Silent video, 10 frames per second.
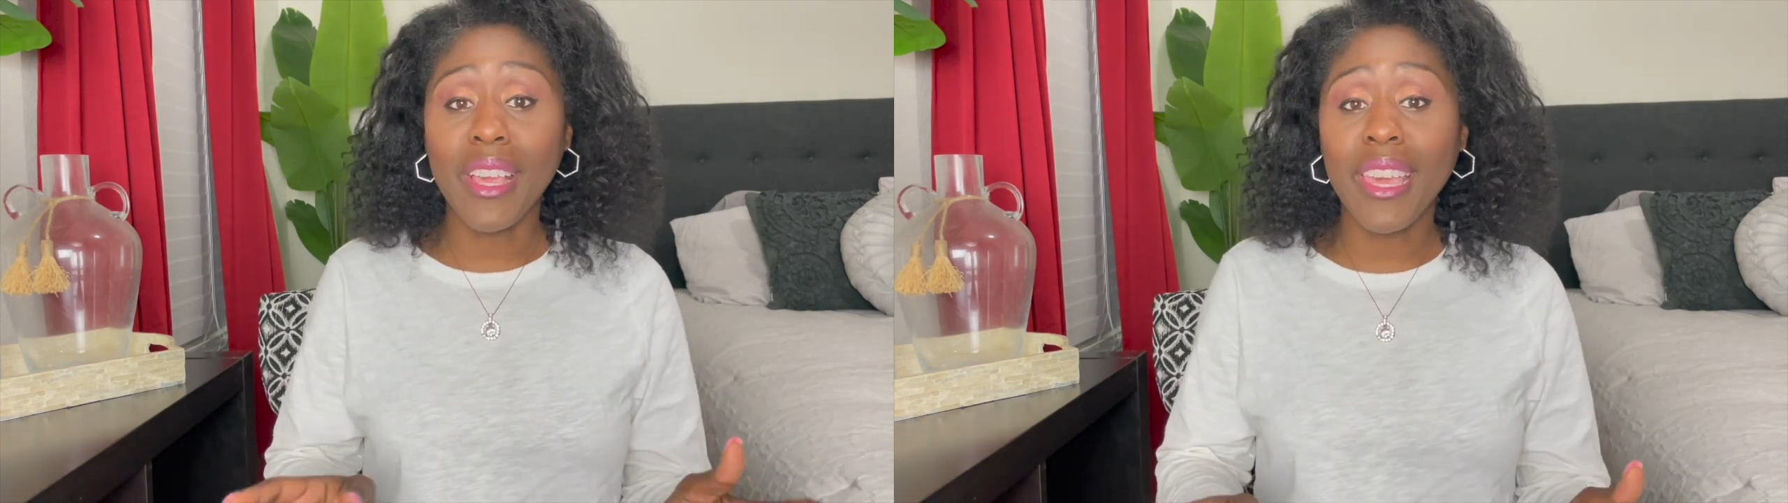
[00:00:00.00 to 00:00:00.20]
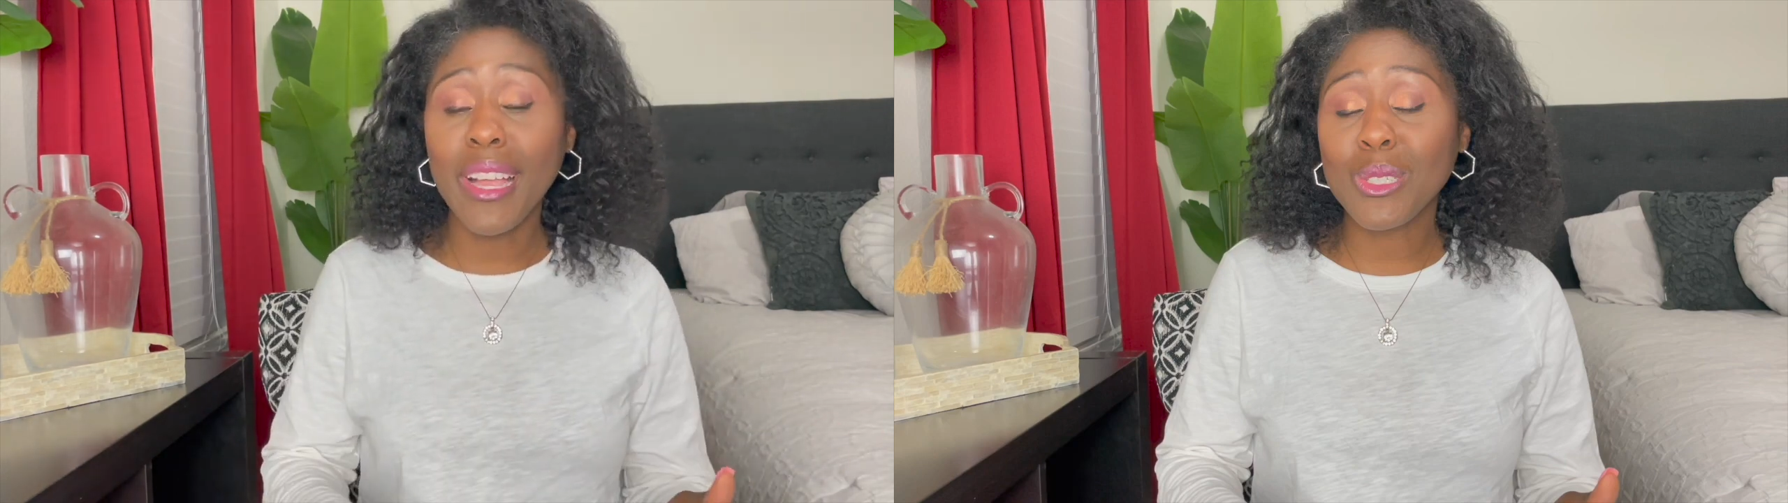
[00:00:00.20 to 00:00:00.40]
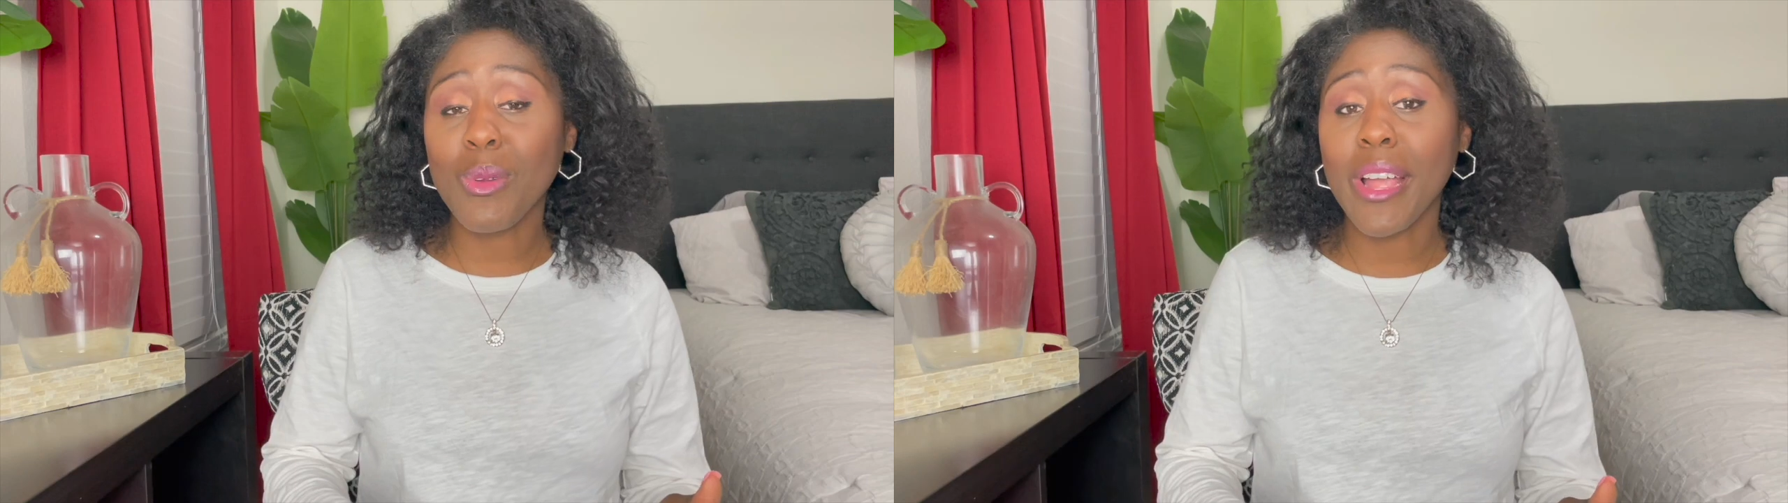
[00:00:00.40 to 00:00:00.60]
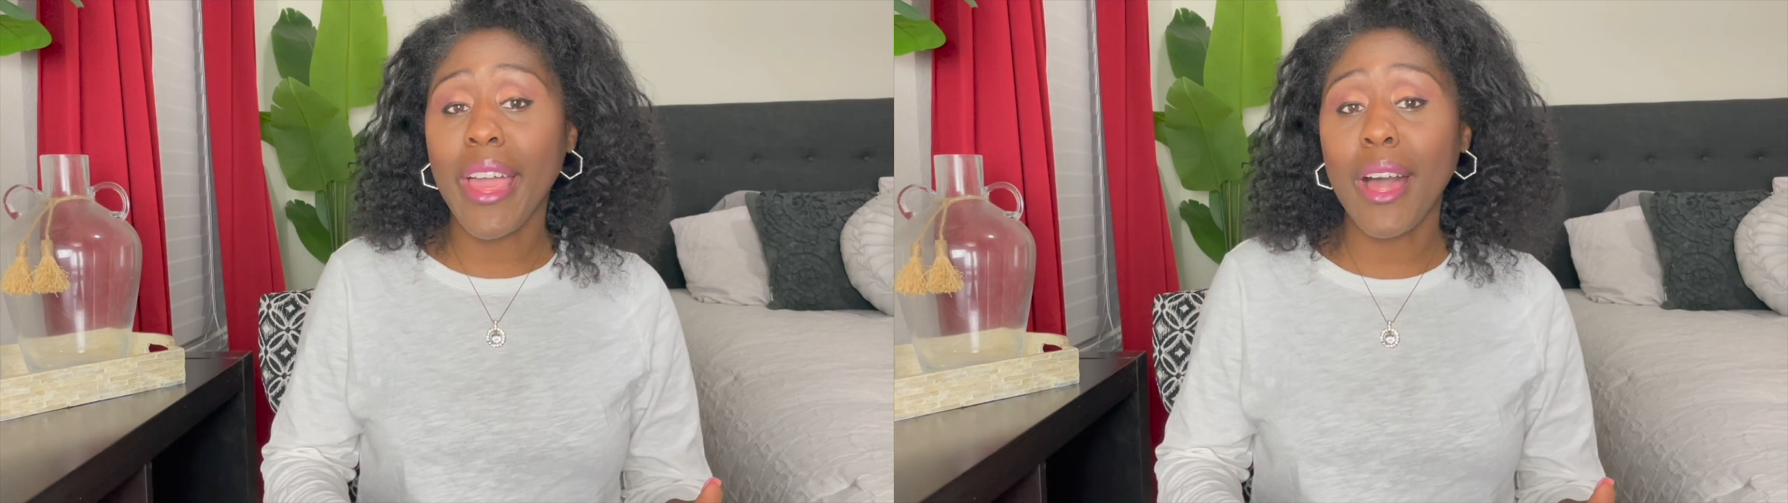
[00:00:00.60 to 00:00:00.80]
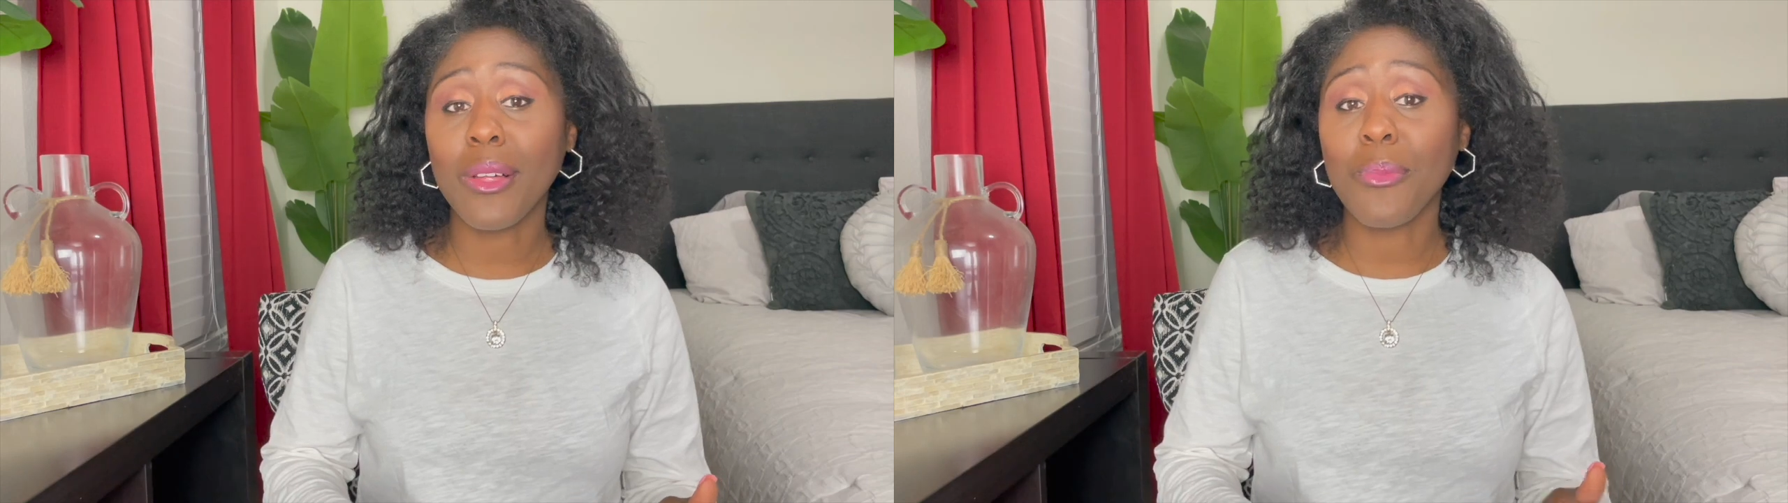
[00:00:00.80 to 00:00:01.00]
the kinks
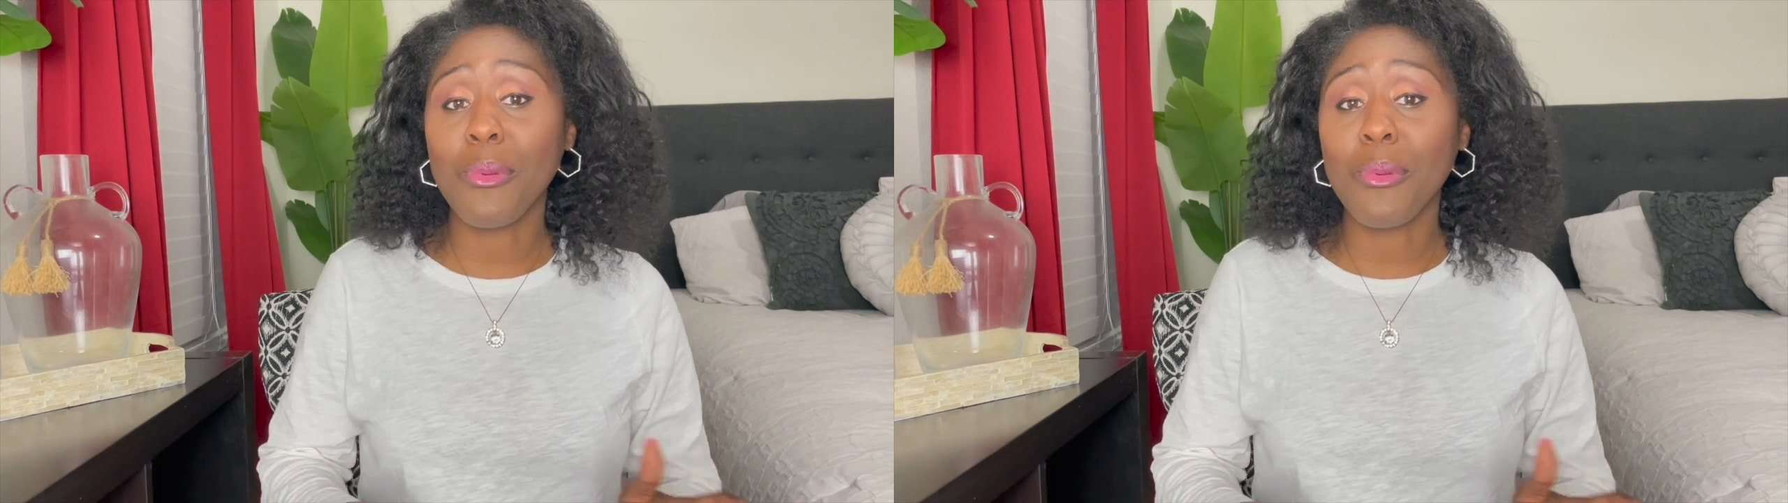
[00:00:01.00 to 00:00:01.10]
out